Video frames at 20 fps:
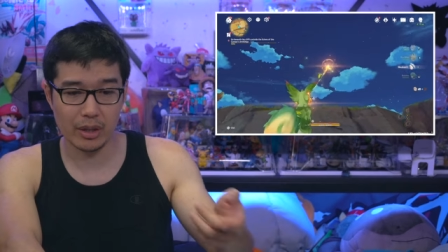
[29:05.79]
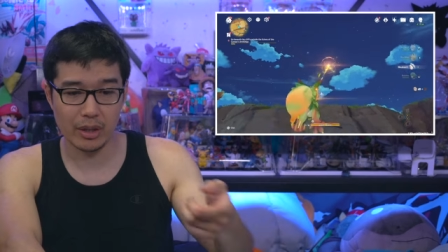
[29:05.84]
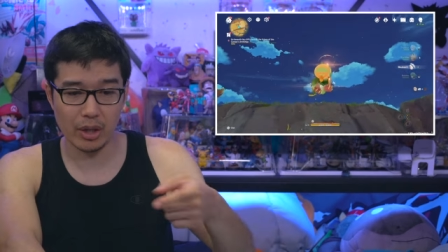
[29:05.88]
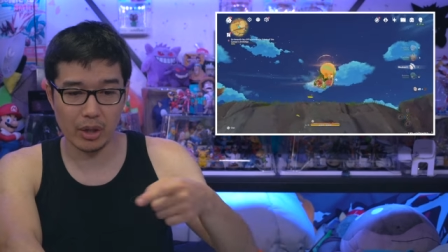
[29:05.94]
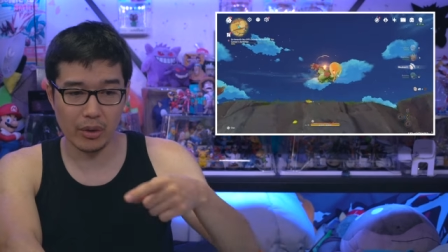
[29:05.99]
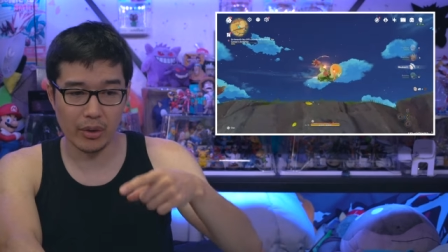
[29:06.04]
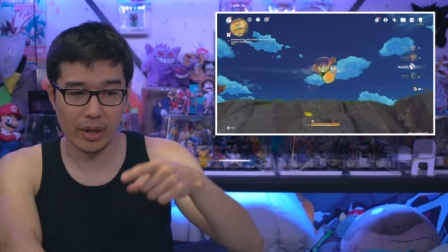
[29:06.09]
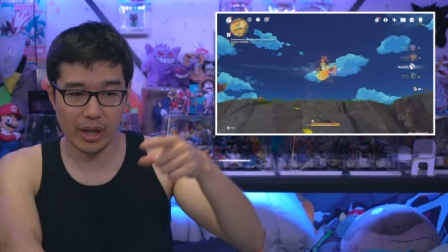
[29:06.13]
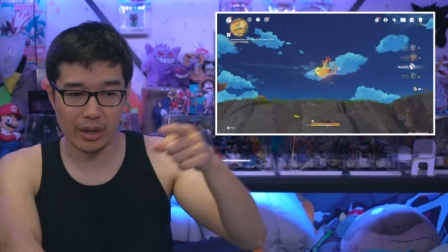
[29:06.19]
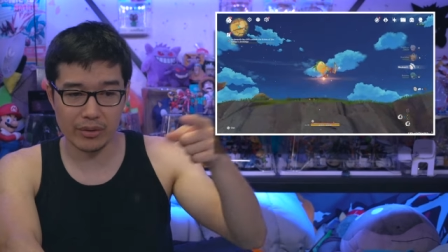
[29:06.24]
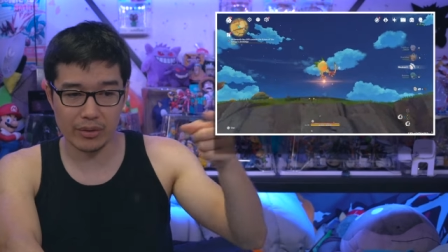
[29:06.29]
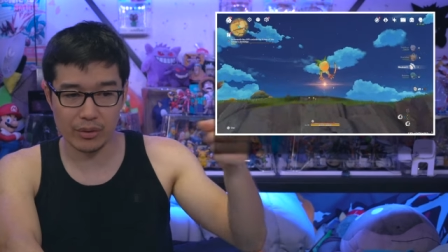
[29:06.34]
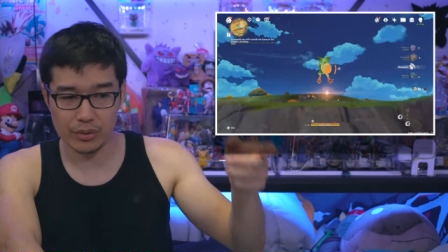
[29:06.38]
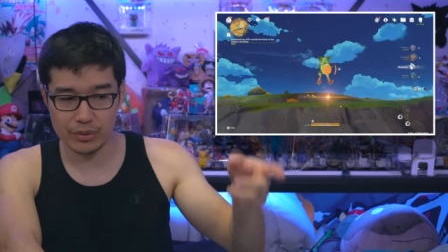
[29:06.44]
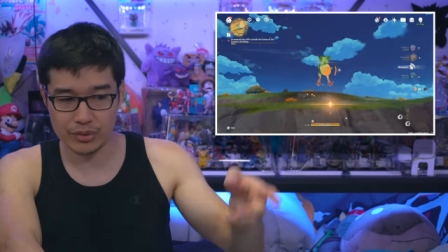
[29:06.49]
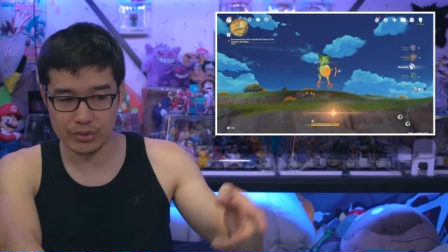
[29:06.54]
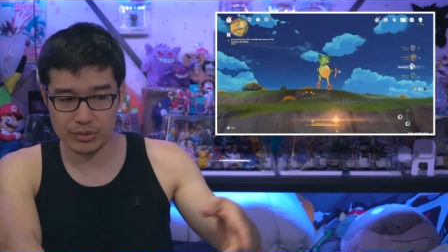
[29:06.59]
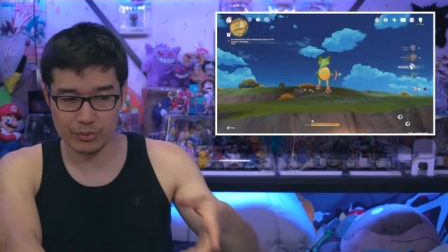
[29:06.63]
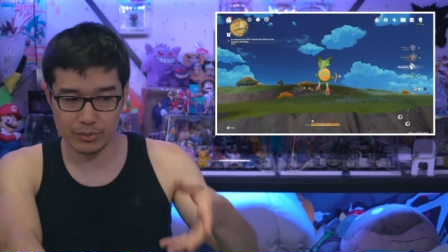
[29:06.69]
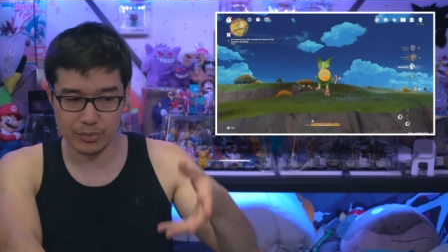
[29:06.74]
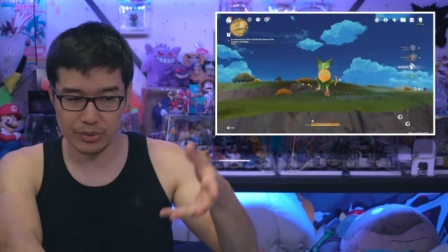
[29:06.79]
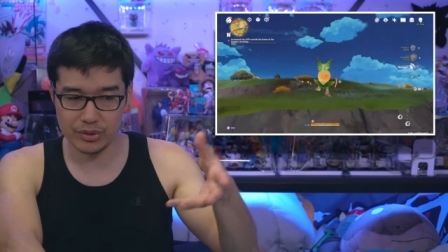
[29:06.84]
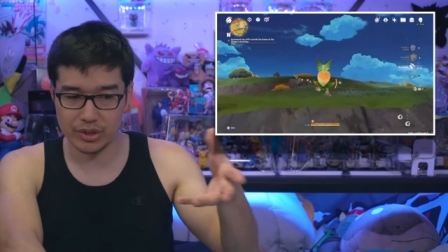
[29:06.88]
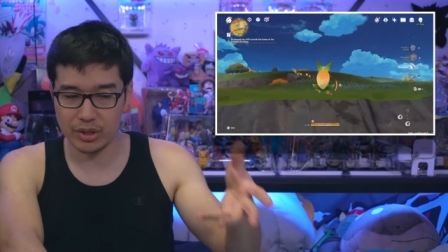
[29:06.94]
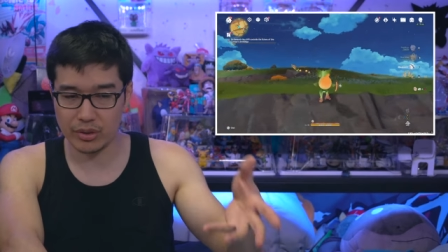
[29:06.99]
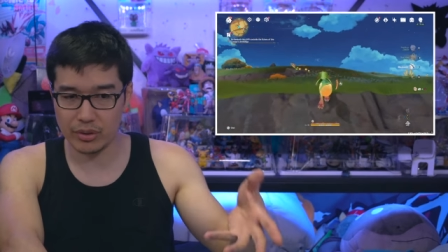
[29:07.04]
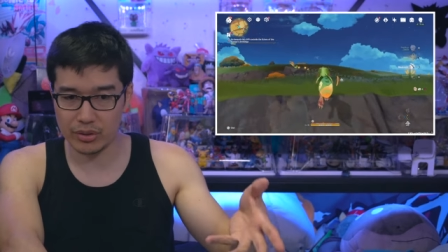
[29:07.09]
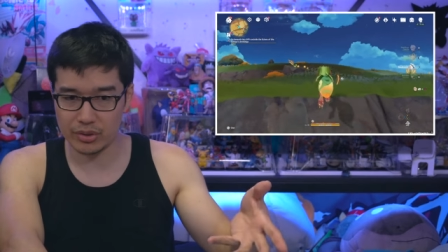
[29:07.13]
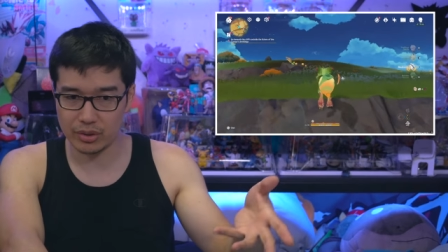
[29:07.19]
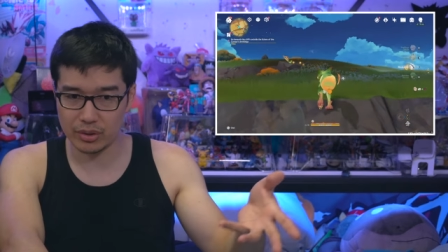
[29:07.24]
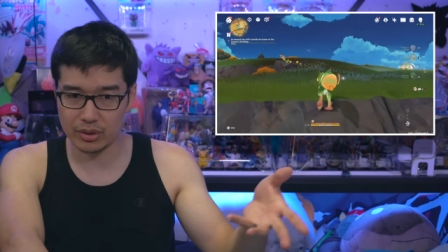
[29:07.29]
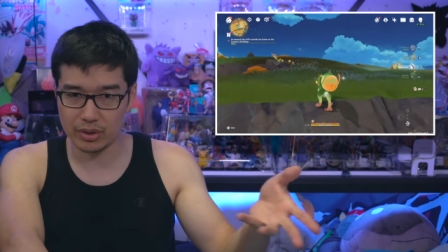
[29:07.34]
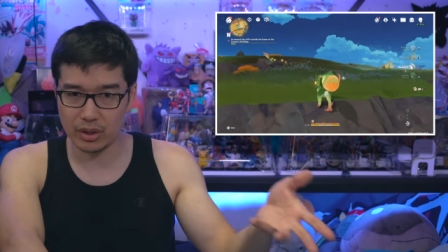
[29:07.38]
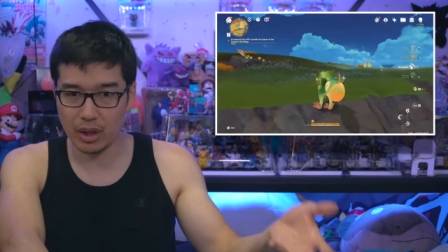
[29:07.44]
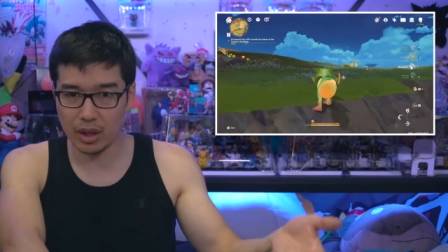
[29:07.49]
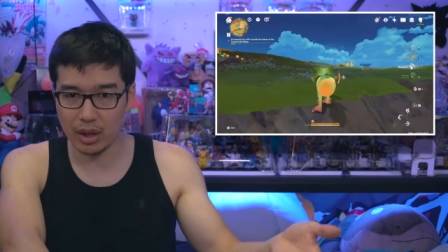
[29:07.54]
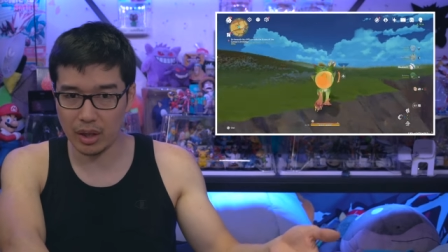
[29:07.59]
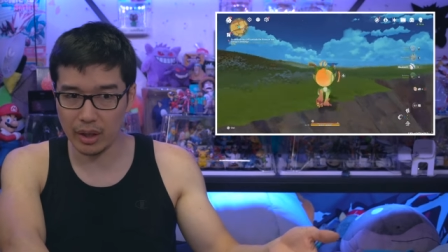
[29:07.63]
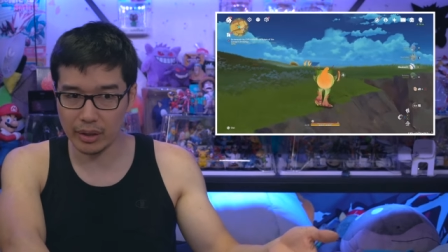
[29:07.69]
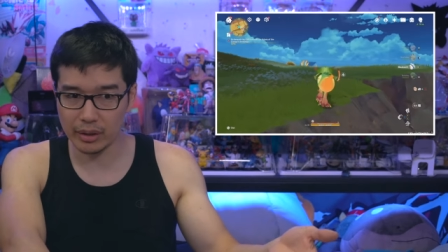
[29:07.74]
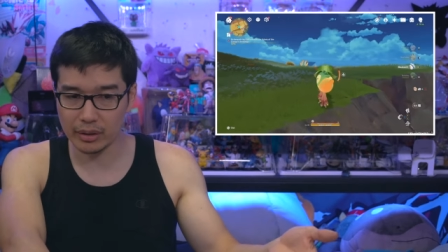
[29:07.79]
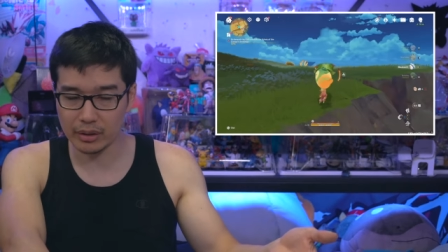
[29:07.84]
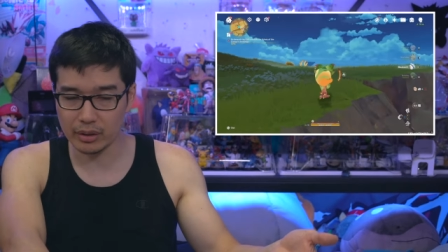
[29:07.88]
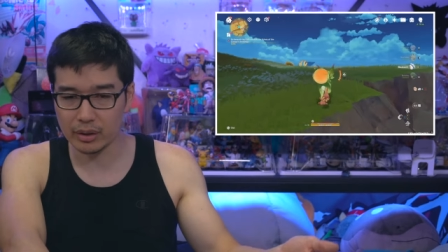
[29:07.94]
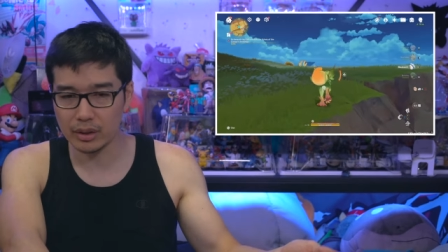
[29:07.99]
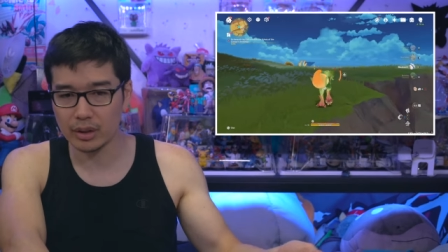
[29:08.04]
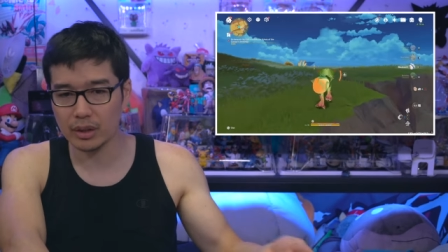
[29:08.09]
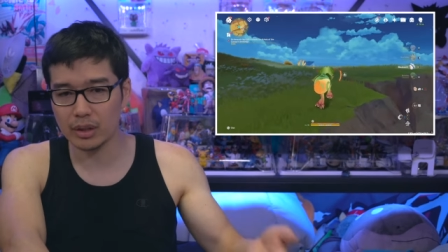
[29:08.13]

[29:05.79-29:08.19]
oh yeah, those materials are gone